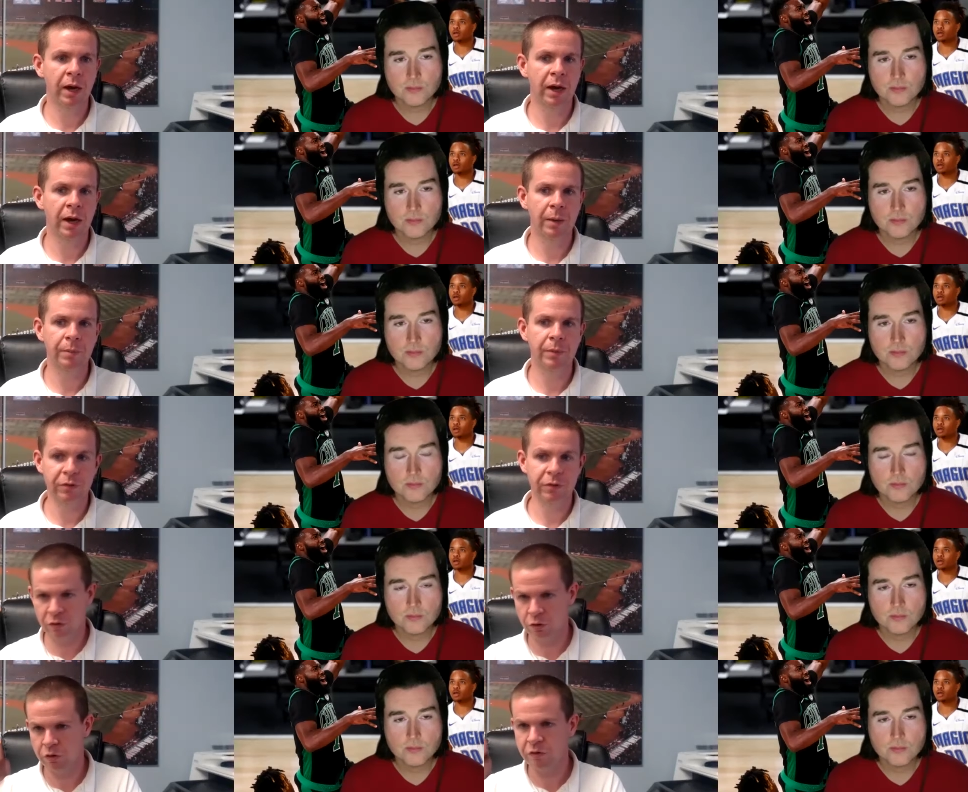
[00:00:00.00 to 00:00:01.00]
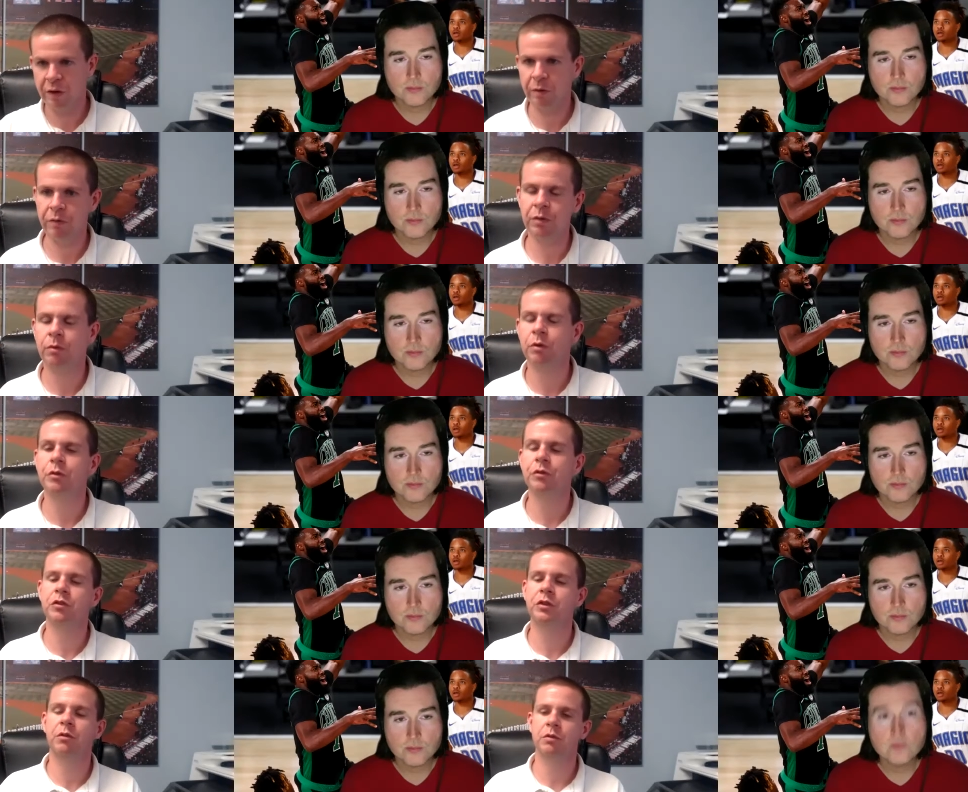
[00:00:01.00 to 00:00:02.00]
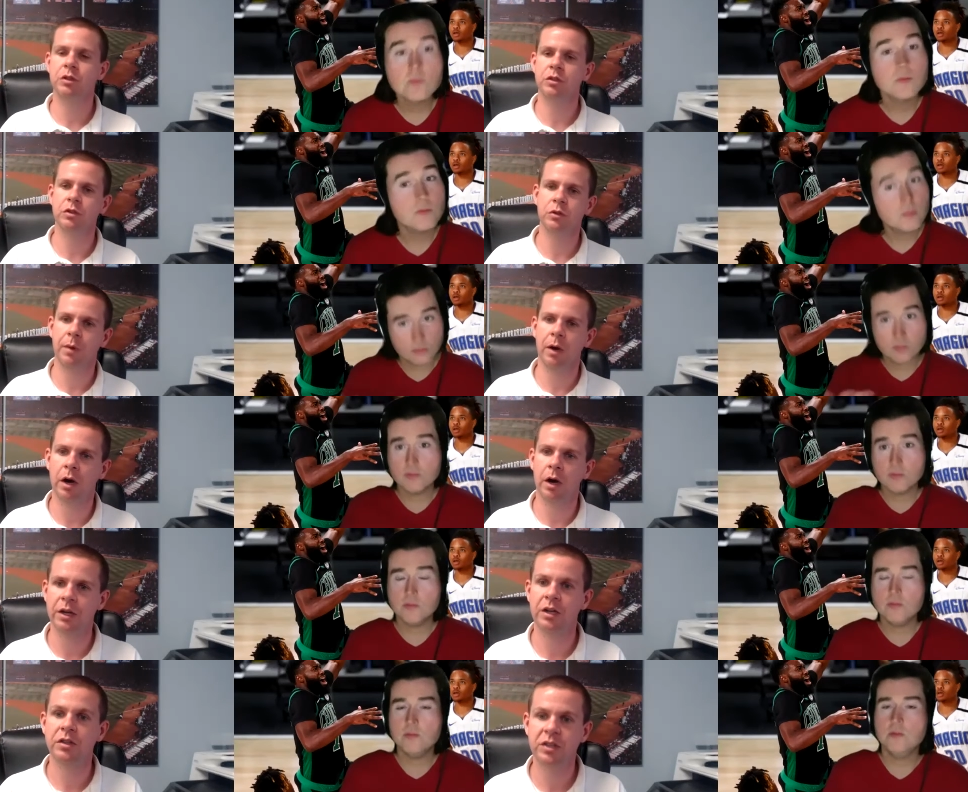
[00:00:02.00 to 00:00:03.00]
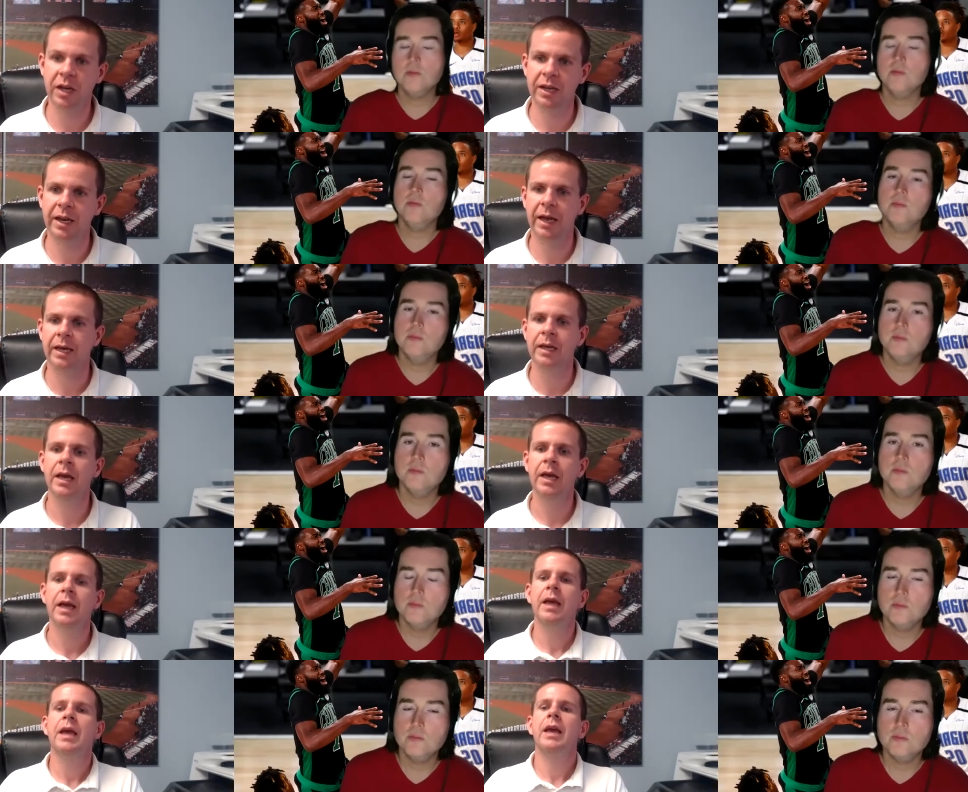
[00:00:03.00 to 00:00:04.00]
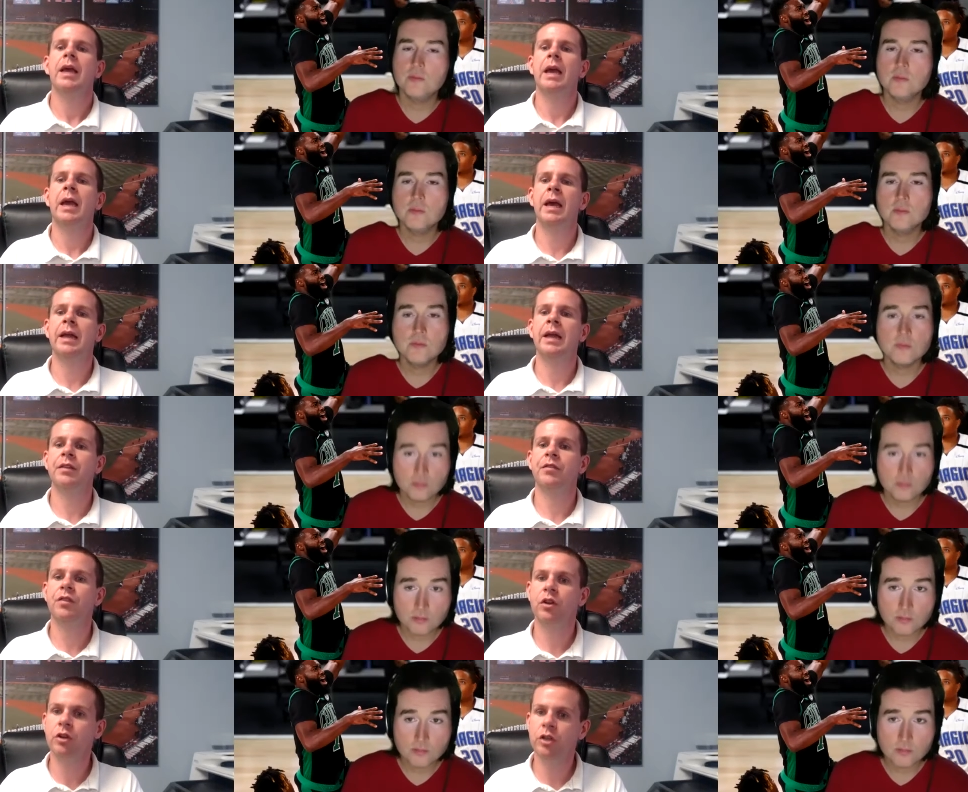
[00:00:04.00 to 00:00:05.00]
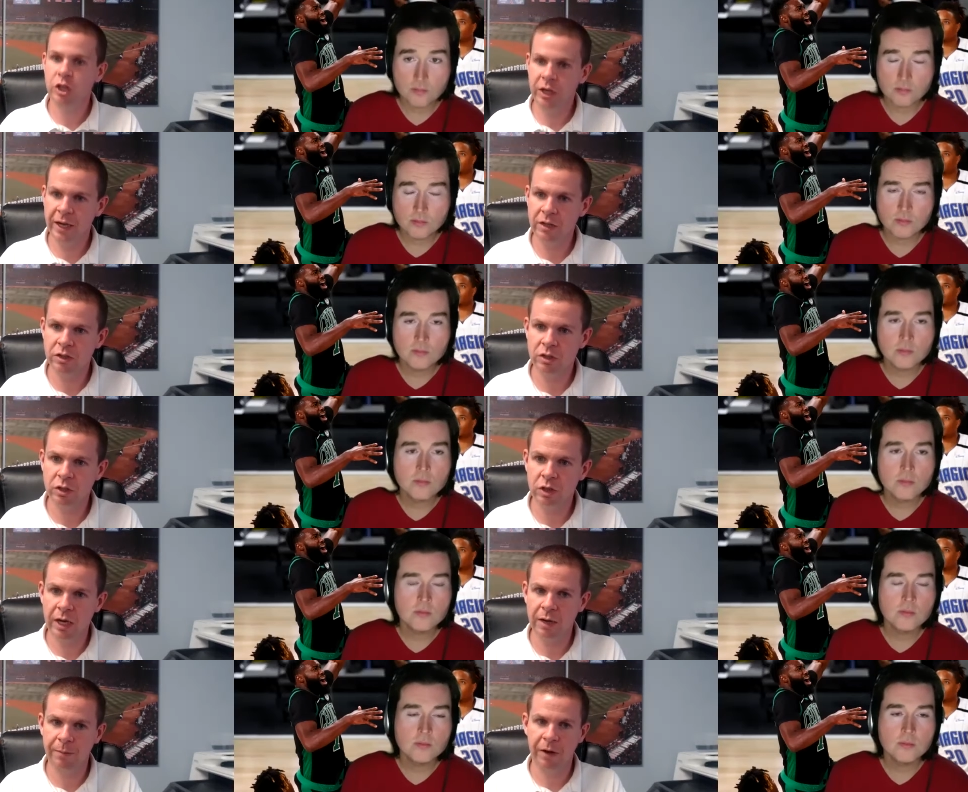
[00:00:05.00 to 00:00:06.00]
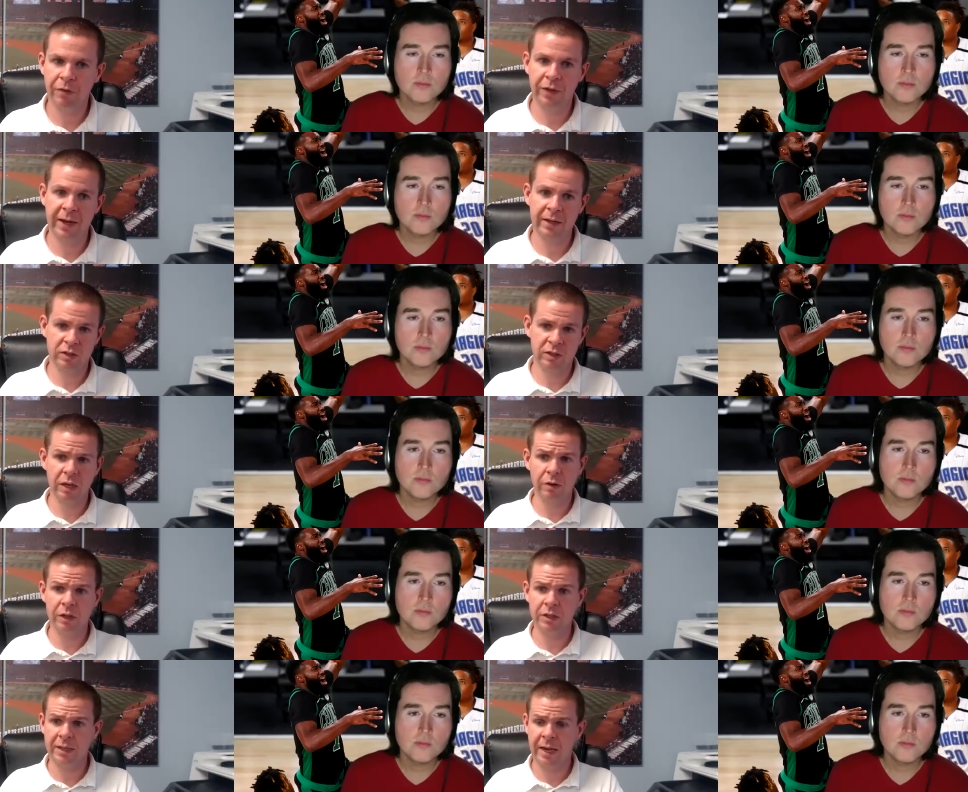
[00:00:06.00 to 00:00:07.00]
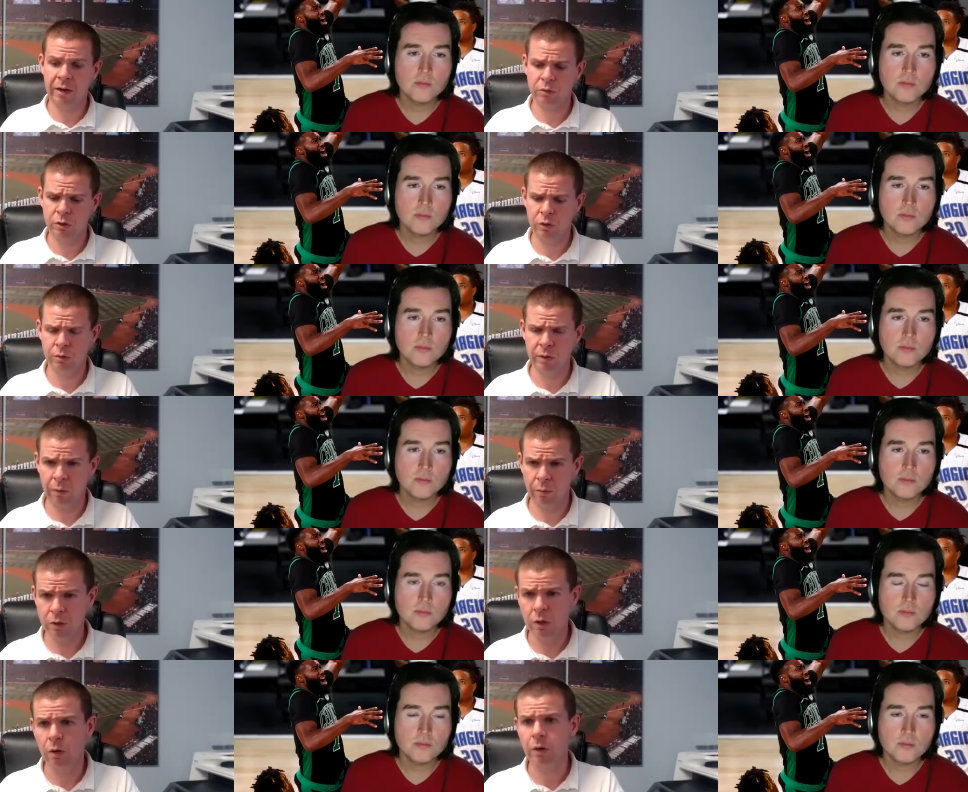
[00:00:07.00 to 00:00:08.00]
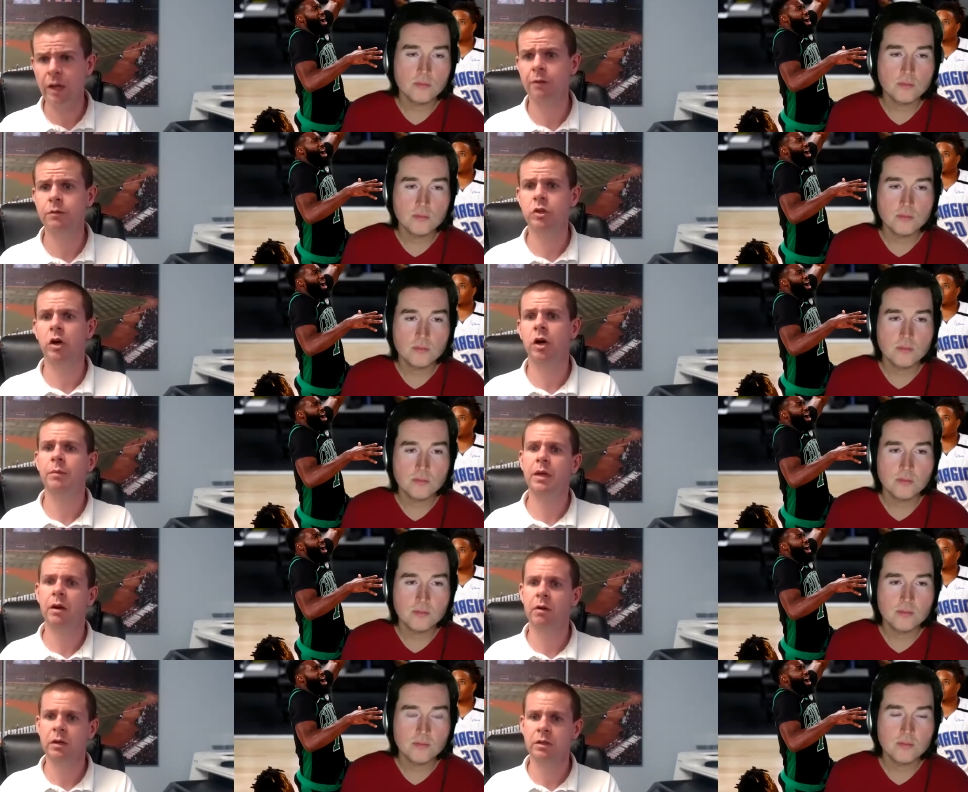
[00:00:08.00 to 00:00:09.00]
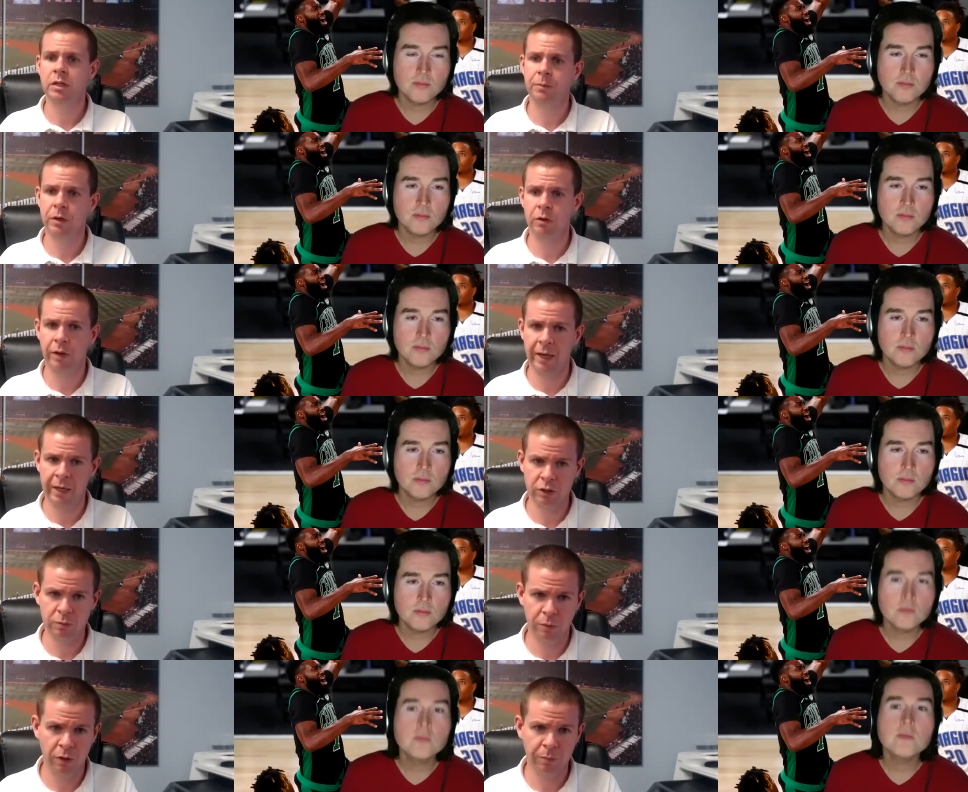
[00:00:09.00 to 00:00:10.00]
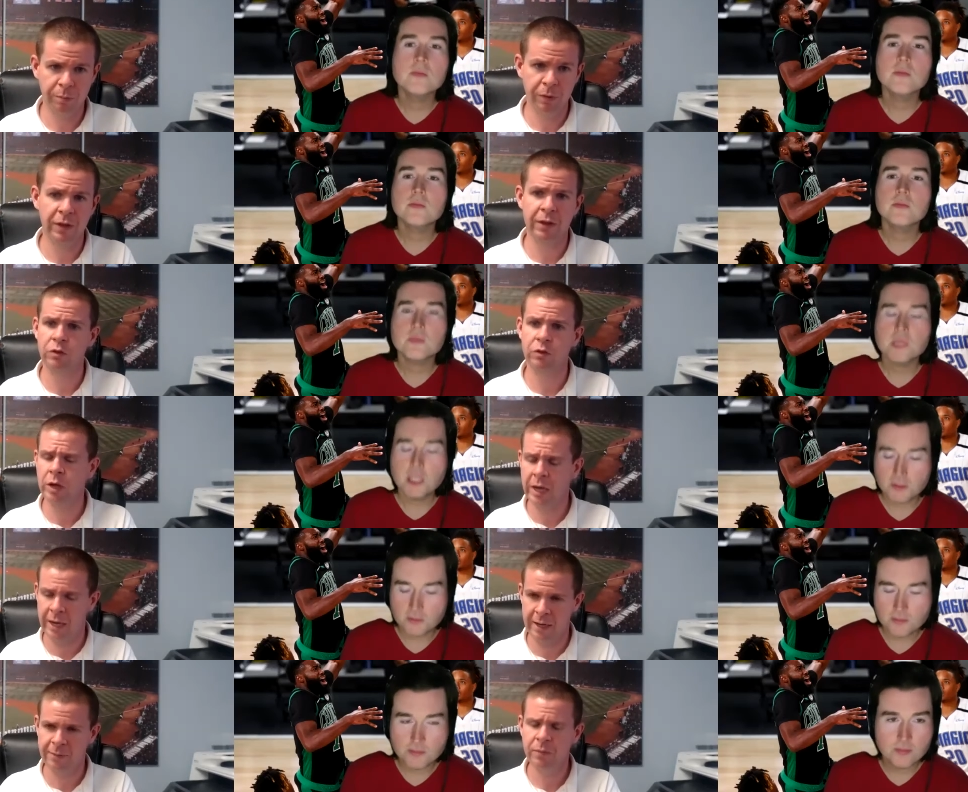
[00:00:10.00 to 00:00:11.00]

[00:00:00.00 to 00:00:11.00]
Speaker 1: Um, this is a good segue for the Bruins. They'll resume on Sunday, and it's a good chance to talk about that series now too. Now we don't have Tom here, our typical expert, but that's yeah. okay.